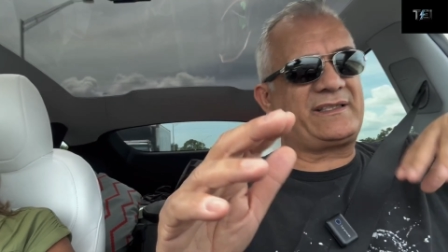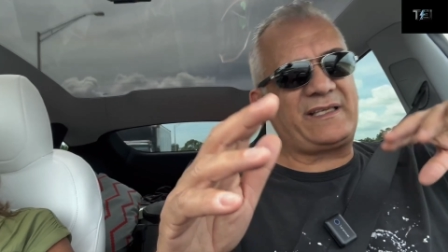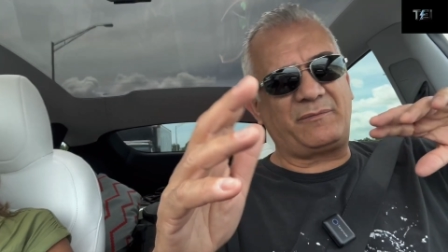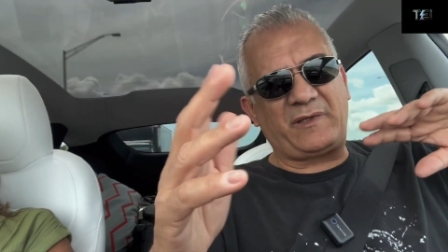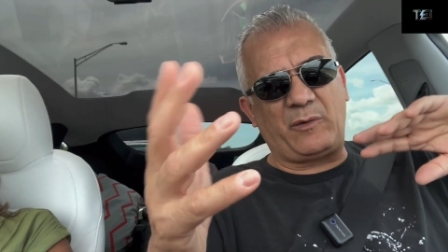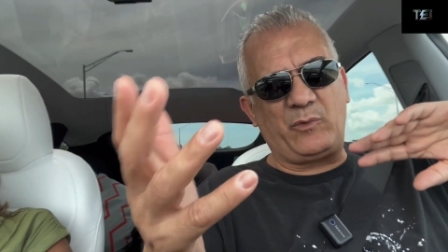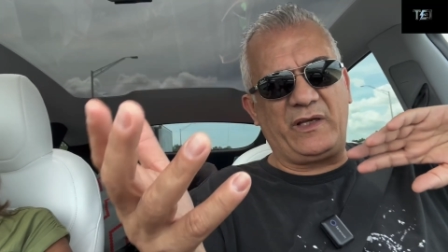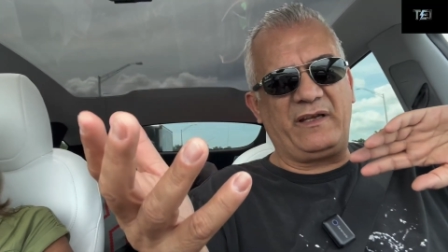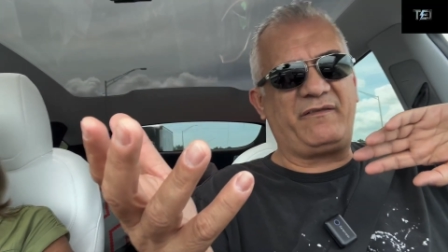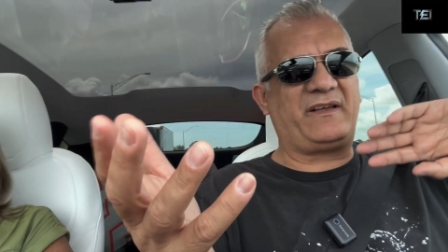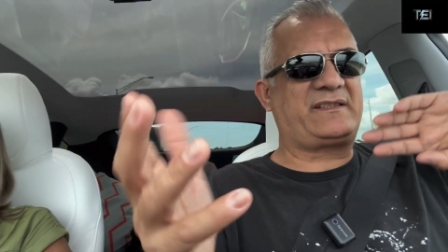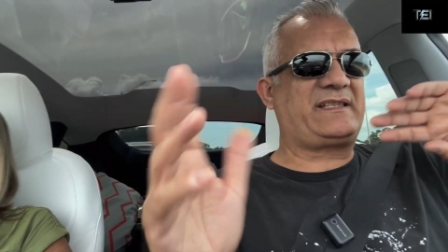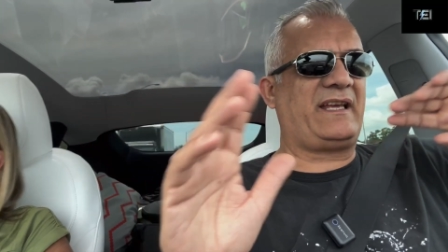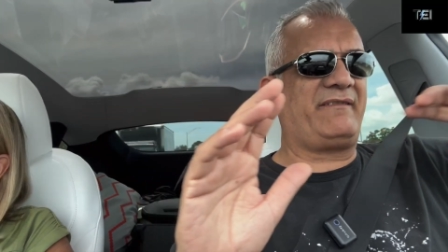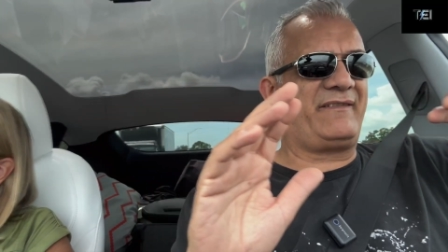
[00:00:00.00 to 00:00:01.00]
Sometimes we leave
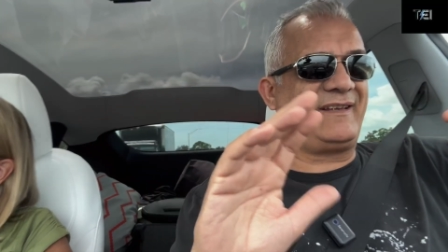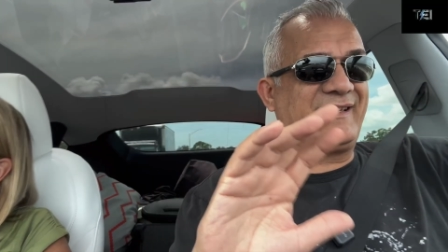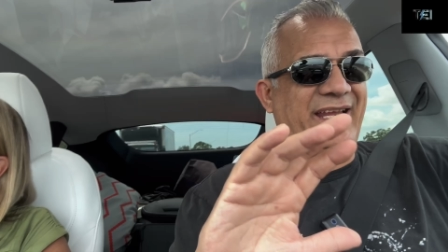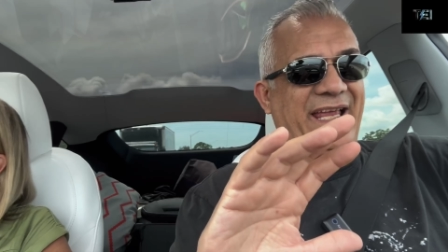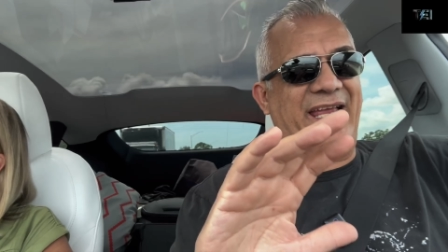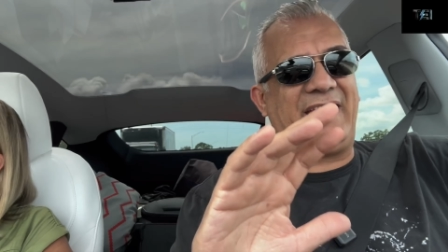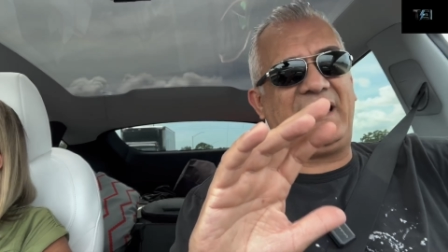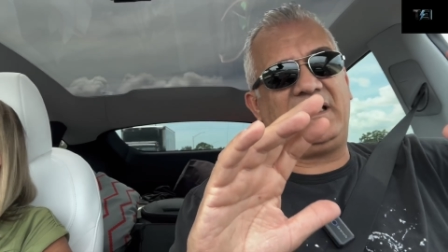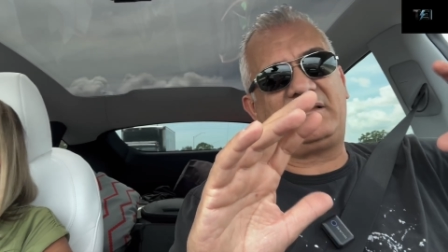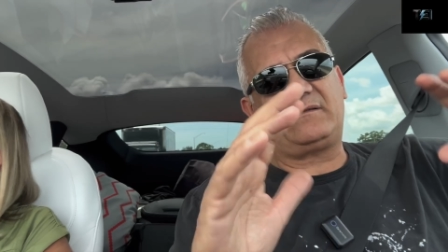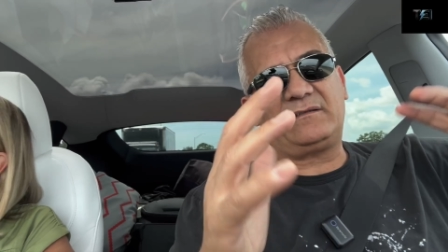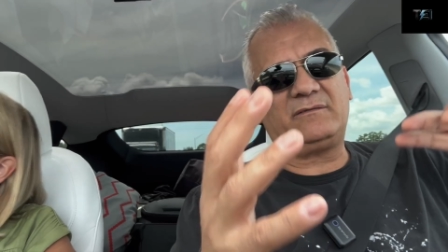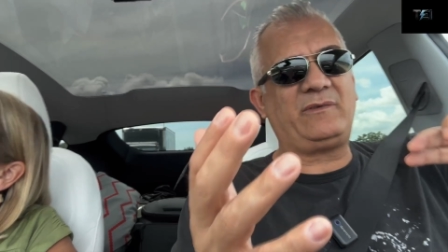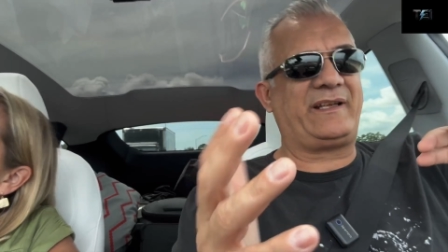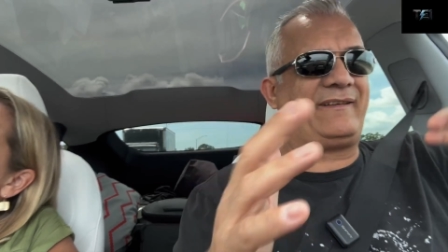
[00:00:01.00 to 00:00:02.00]
at 7, 8,
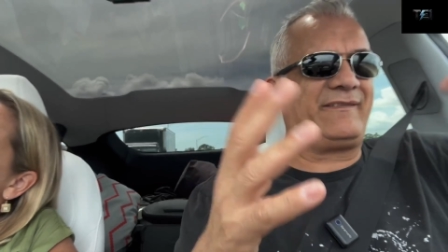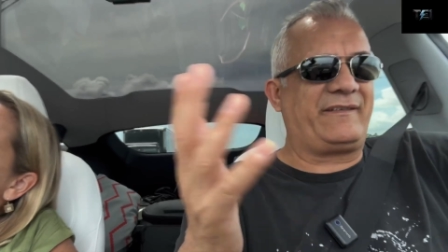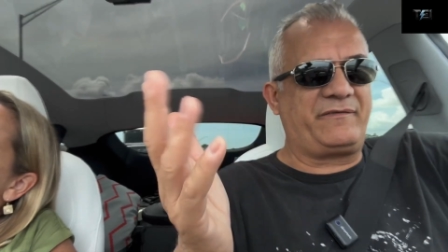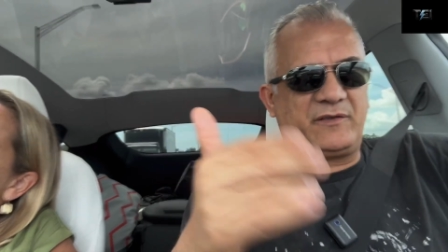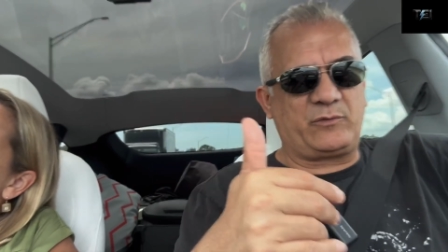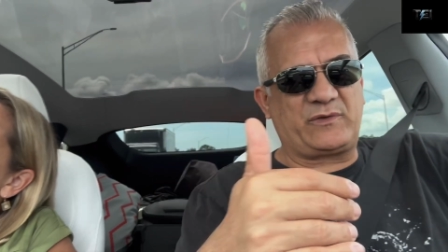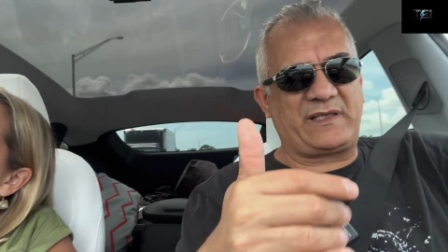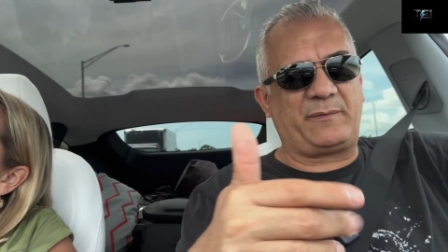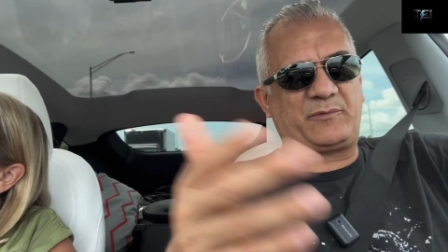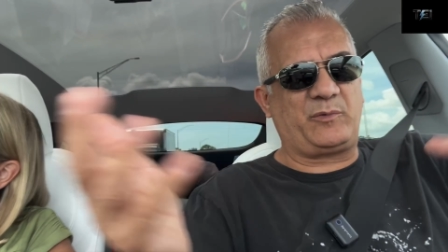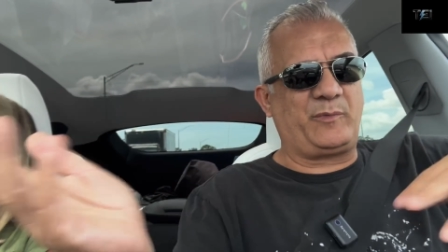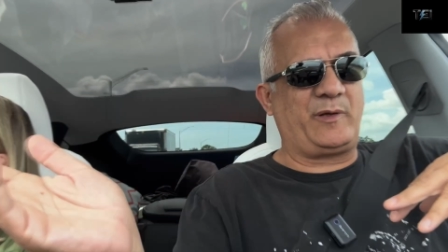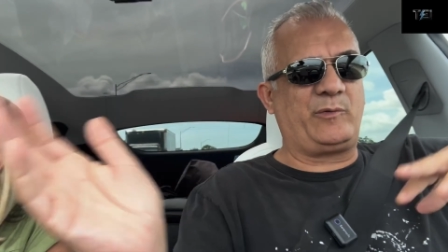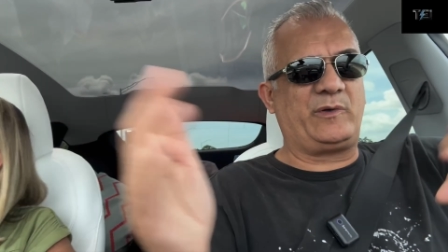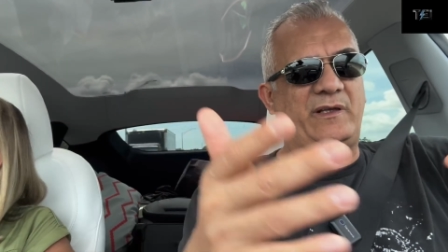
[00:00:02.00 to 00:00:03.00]
whatever. If it was up to
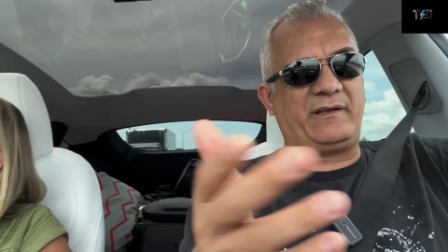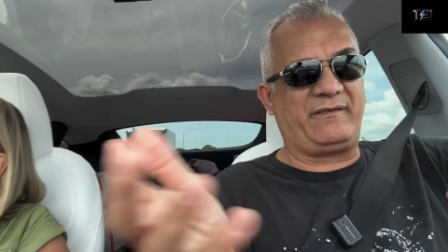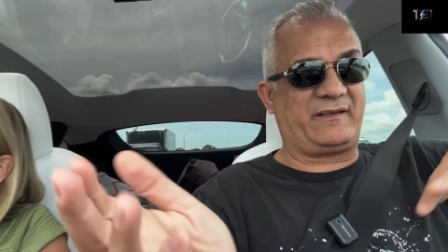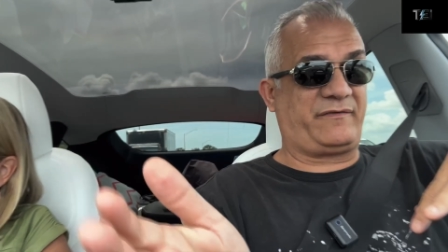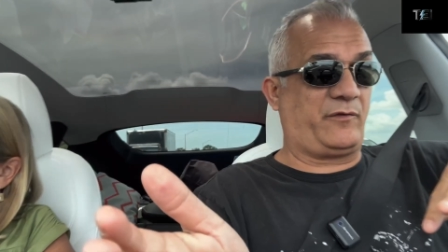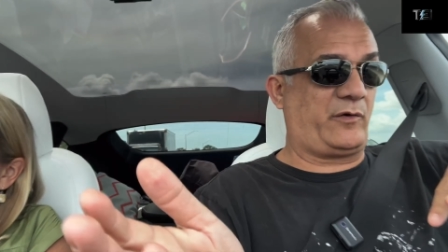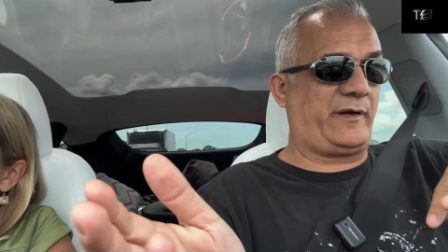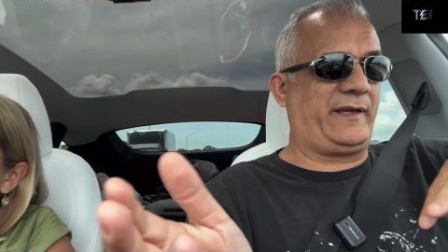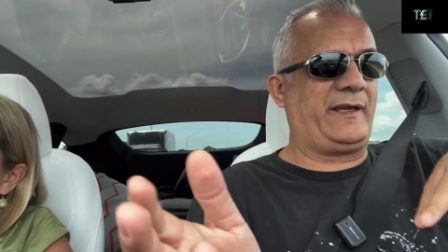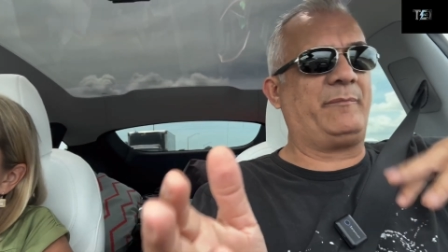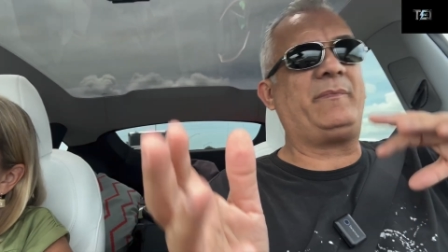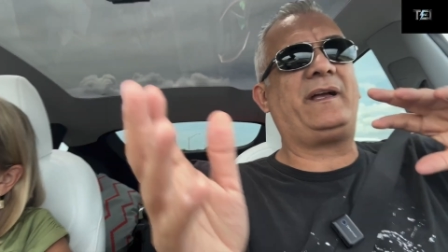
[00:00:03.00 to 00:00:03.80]
me, we'd leave at 4 a.m.